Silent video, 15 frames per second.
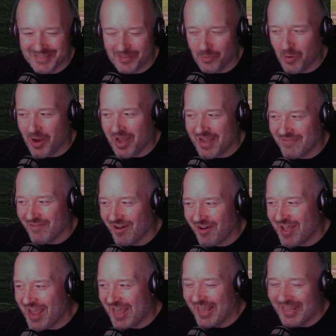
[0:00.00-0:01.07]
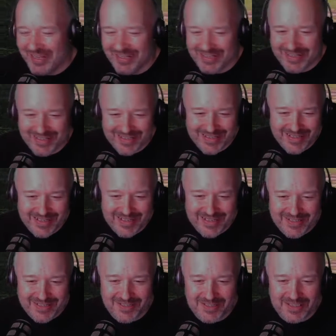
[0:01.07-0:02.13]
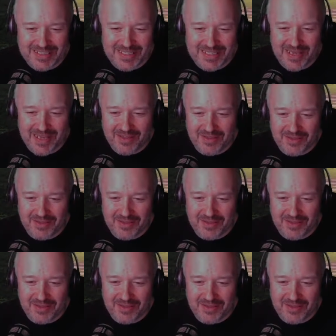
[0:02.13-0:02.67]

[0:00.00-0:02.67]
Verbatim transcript: the why, why? Did you see that